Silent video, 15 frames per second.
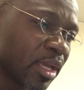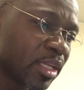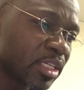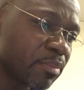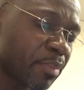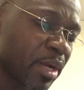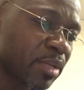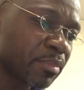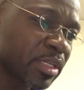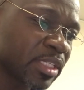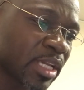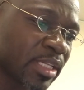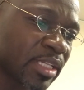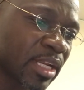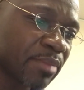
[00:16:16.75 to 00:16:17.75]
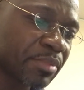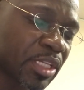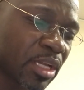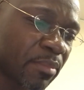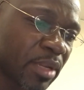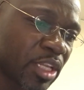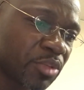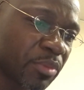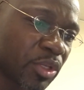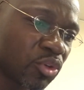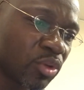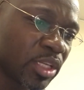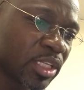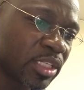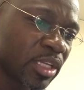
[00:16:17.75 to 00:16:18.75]
department's asylum seeker management
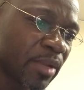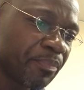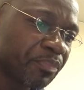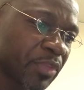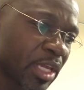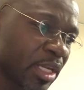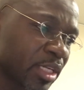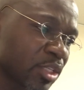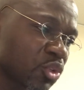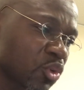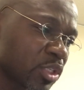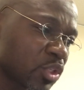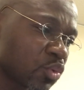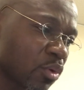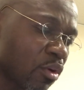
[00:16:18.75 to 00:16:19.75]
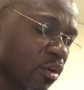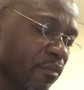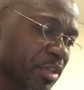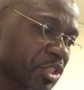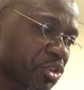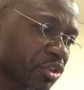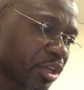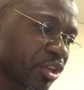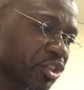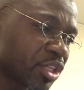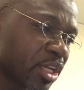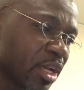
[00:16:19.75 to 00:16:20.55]
unit, and resources were overstretched.